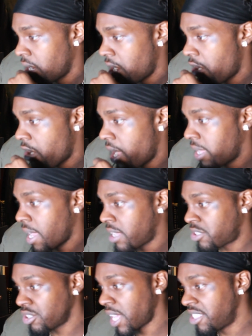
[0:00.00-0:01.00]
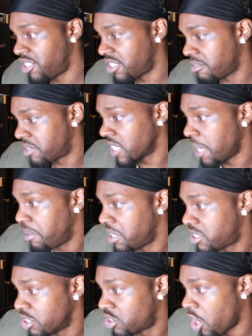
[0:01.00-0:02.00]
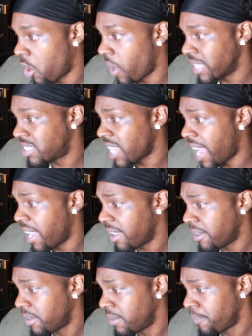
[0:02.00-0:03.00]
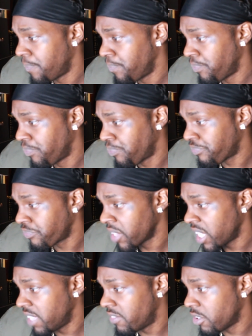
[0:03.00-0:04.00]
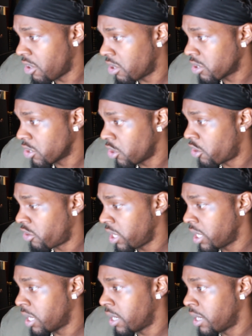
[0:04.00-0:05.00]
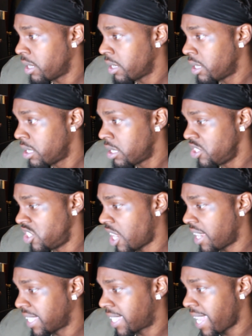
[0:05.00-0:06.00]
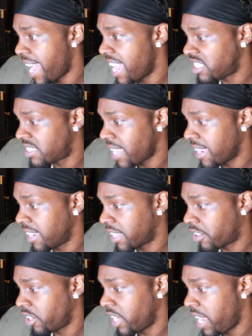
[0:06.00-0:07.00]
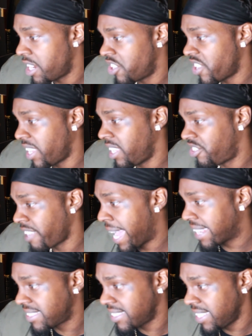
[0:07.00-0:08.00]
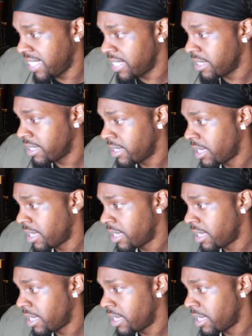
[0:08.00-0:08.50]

Alright, y'all, so that's just some celebrities to throw at y'all. Eva Longoria, Johnny Cash, Tyler the Creator, Janet Jackson,